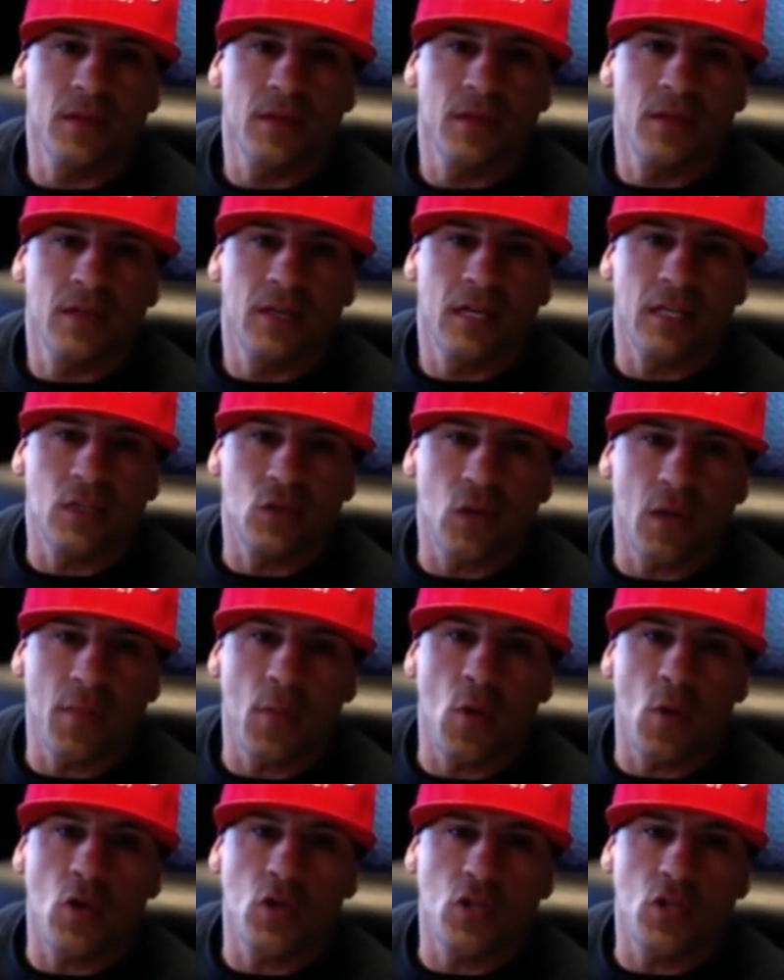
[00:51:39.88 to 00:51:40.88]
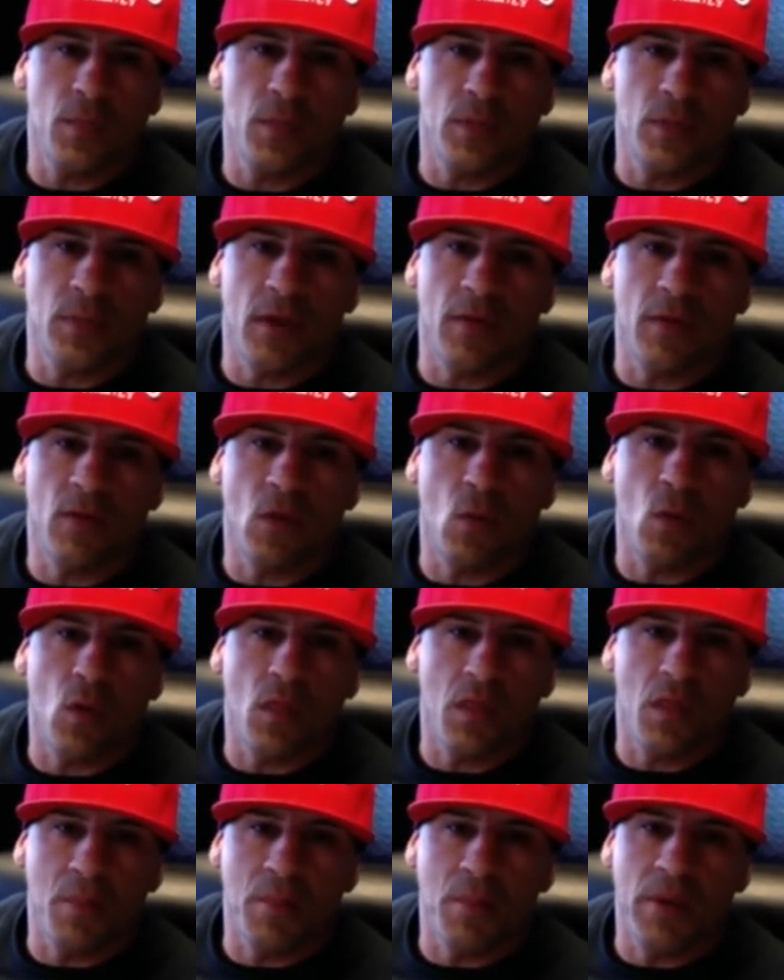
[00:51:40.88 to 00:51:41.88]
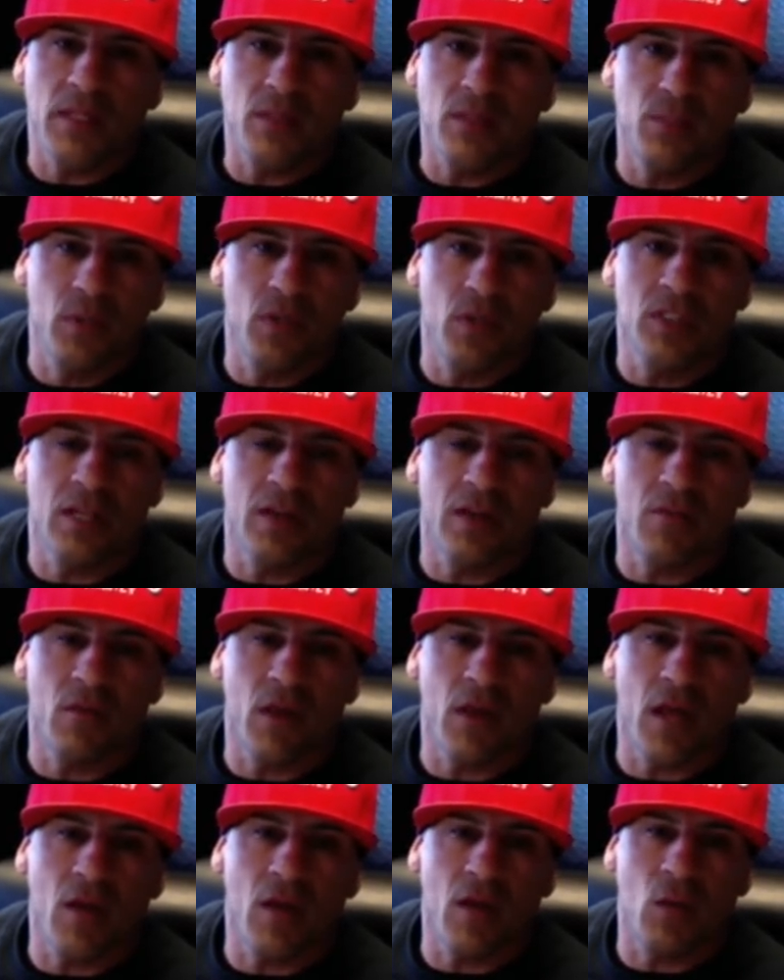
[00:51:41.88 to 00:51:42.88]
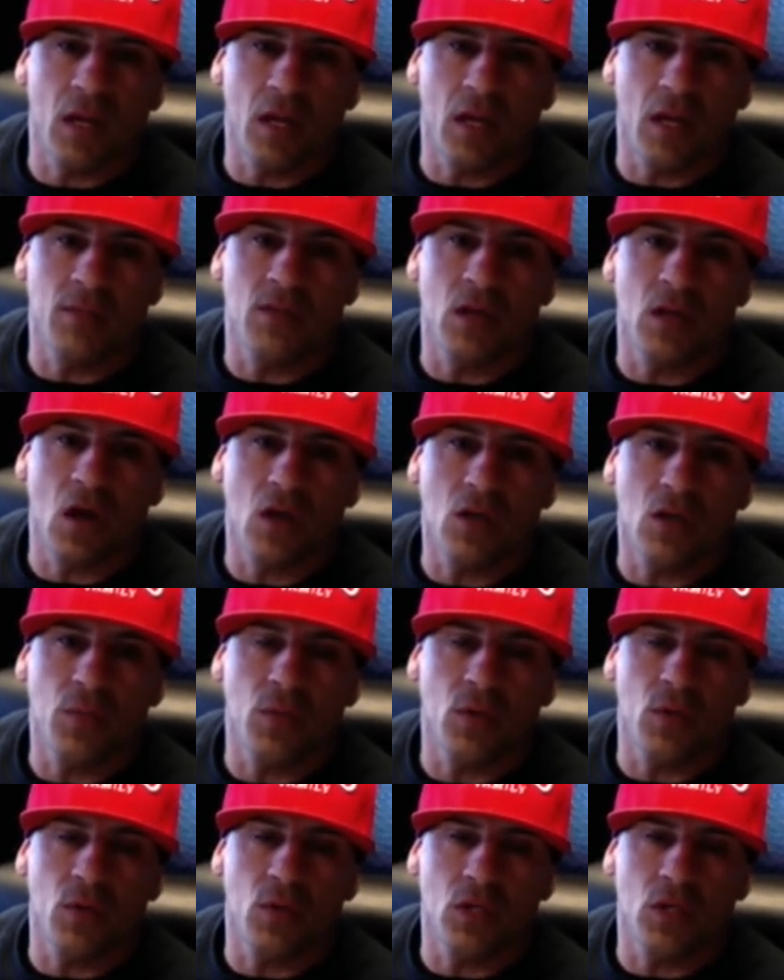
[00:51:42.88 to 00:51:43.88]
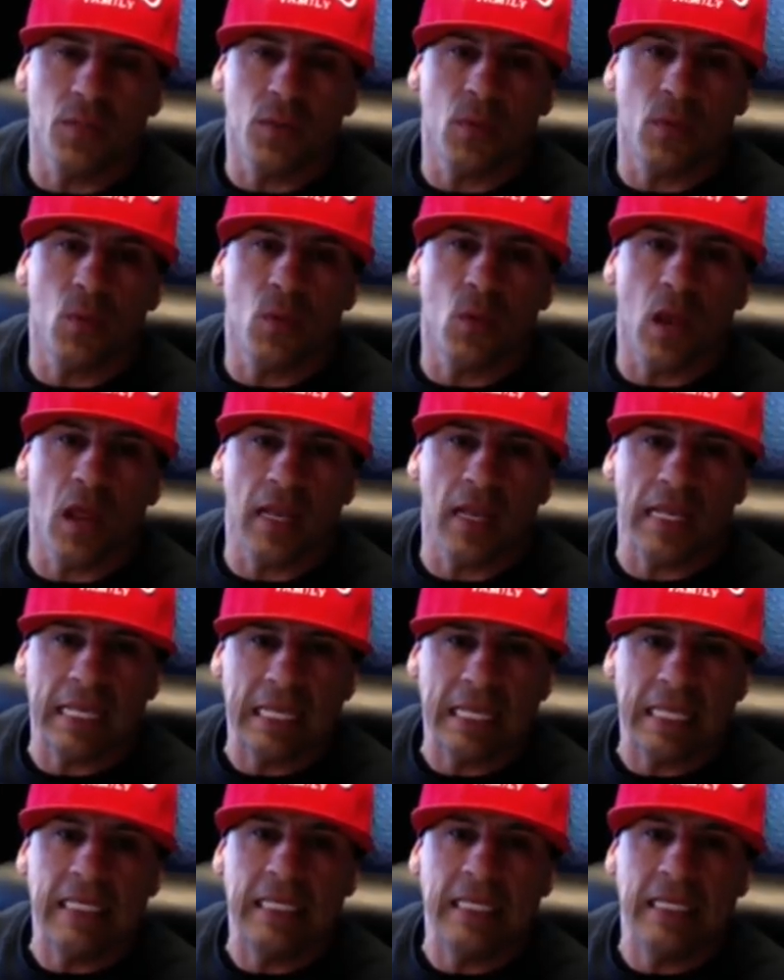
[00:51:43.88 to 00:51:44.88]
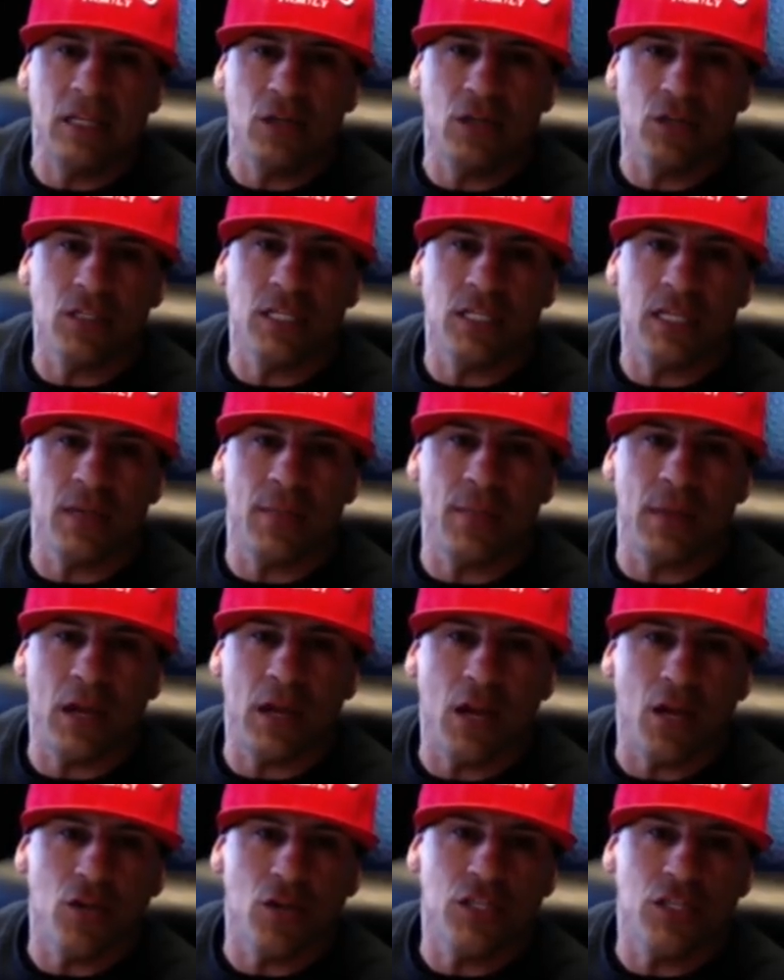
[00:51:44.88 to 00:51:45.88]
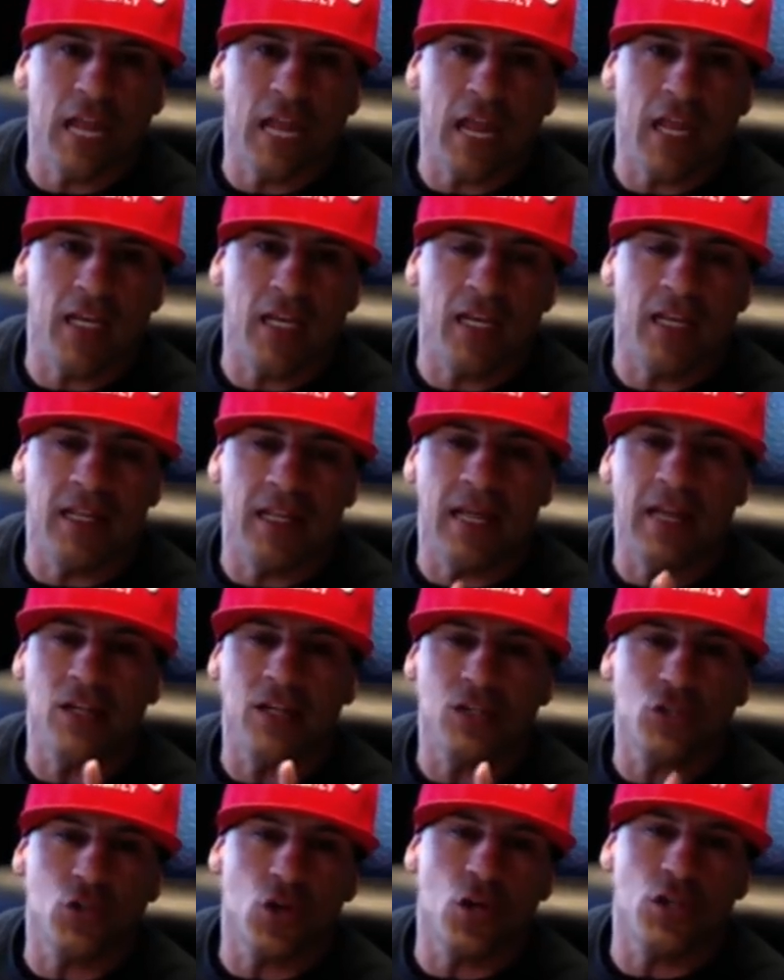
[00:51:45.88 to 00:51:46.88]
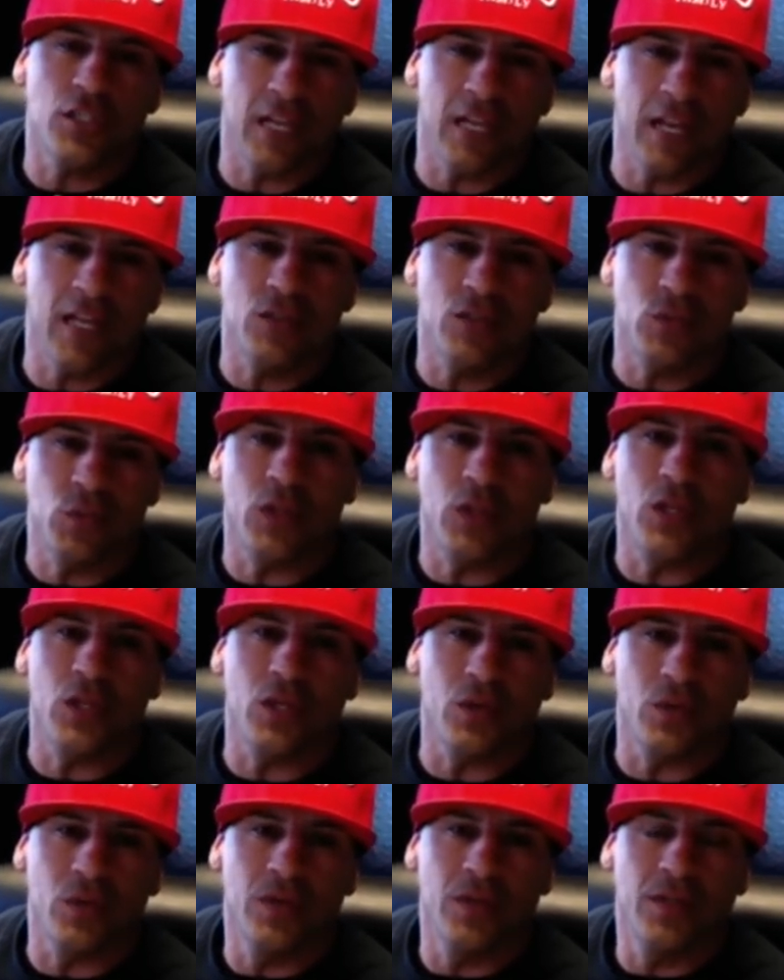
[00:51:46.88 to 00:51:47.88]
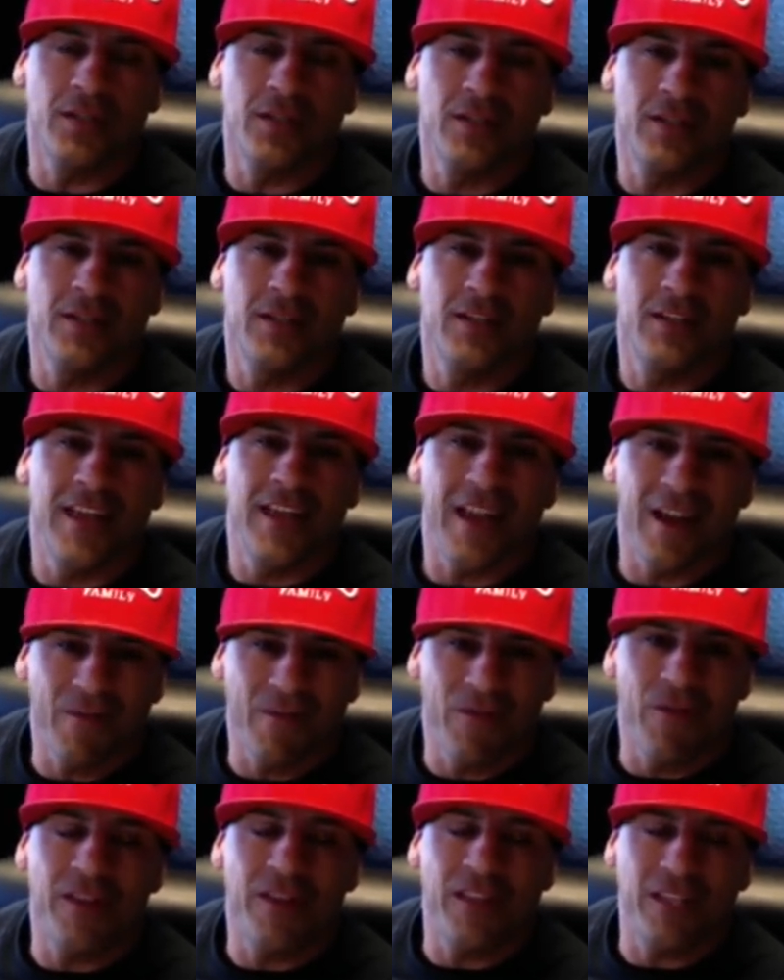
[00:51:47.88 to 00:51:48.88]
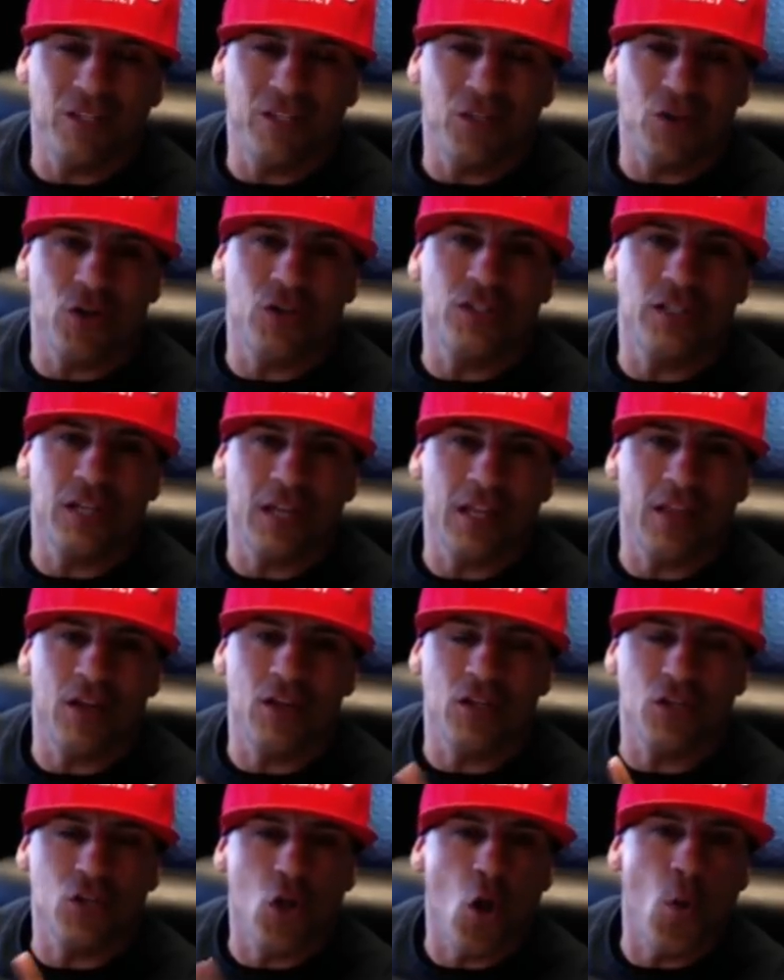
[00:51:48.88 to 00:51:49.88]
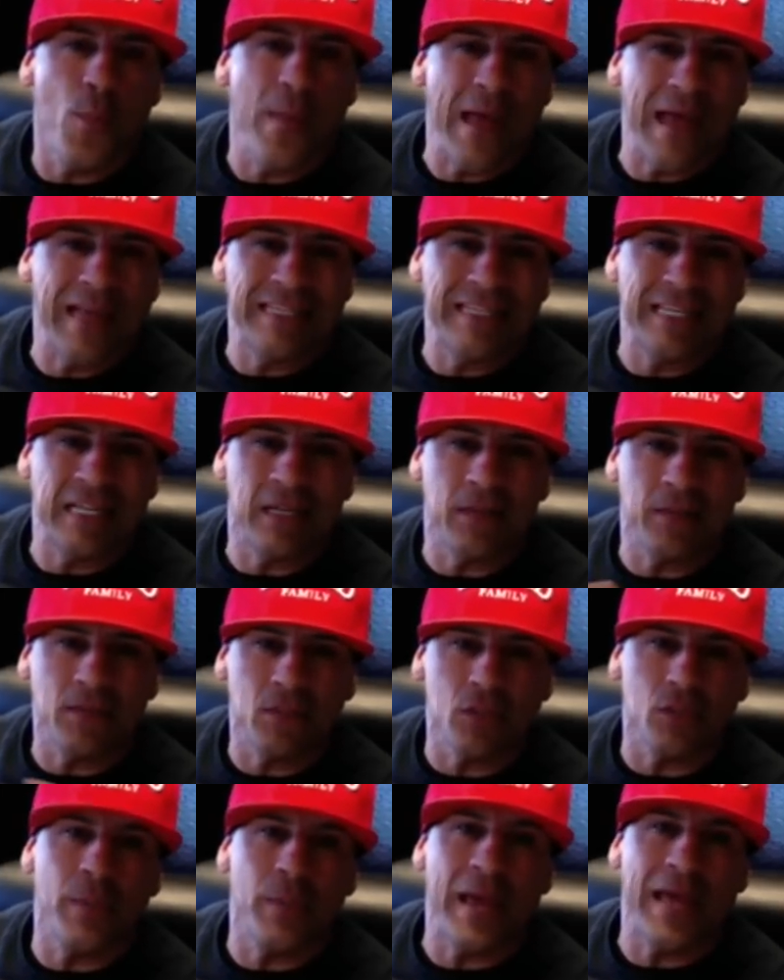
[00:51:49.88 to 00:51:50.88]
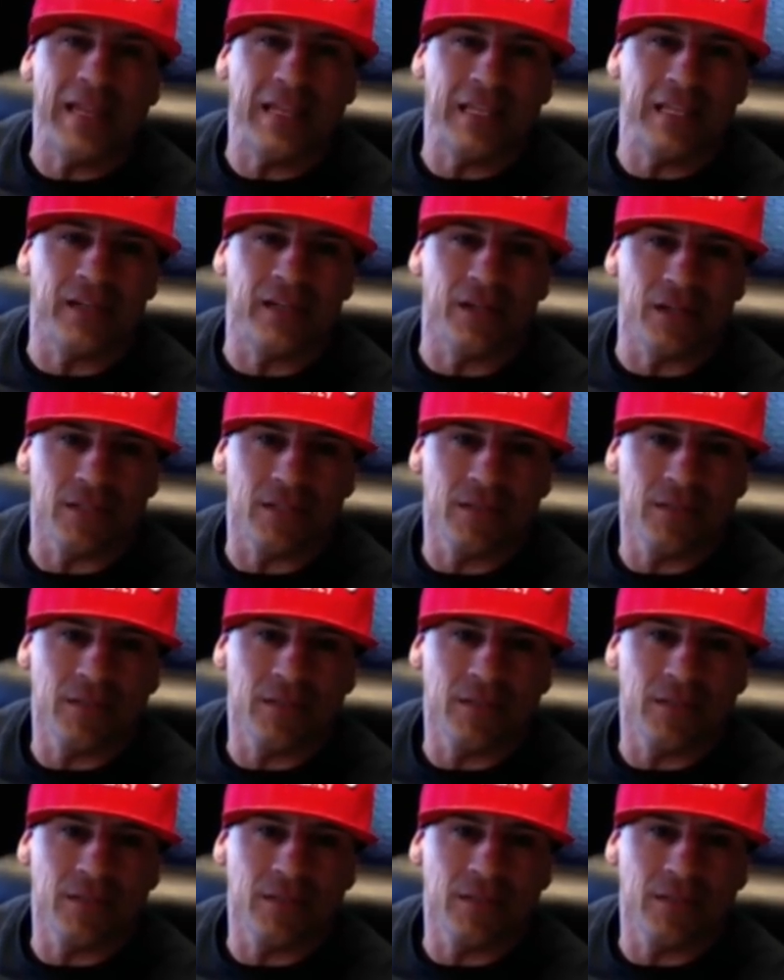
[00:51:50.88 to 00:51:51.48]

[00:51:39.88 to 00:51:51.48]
Extreme Ownership is by far one of the best books I've read when it comes to entrepreneurship and, and leading your team and understanding that it starts and ends with you. Everything starts and ends. There's no bad teams, there's bad leaders.